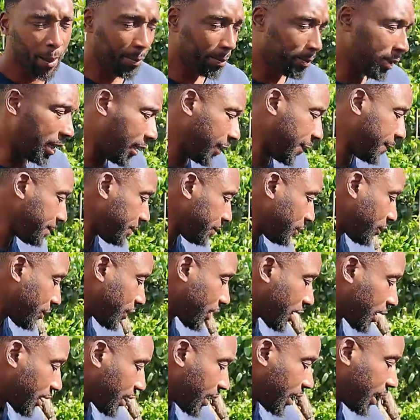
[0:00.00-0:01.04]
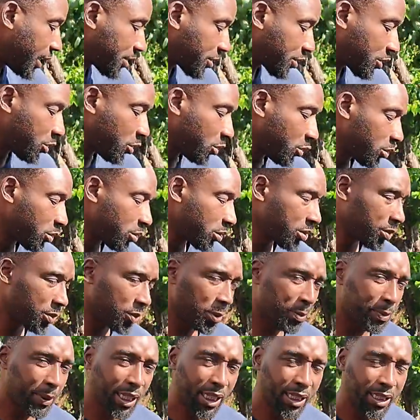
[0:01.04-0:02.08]
But these tools
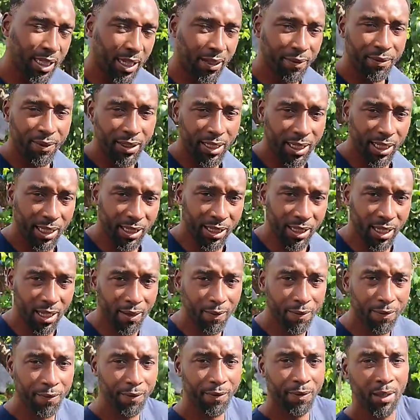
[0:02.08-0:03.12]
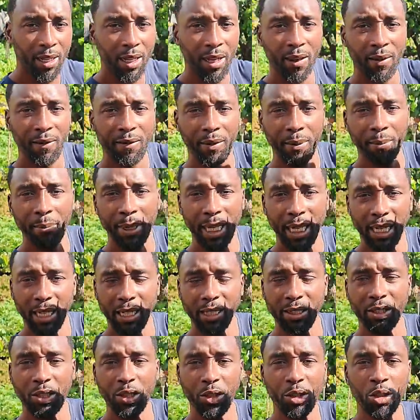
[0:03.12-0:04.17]
will be definitely enough for
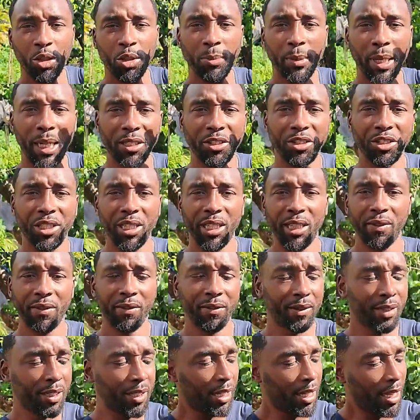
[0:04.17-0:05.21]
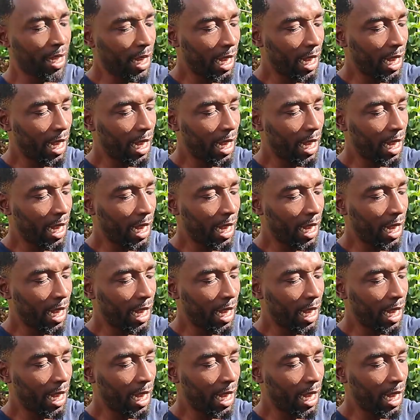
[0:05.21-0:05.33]
me to do my shift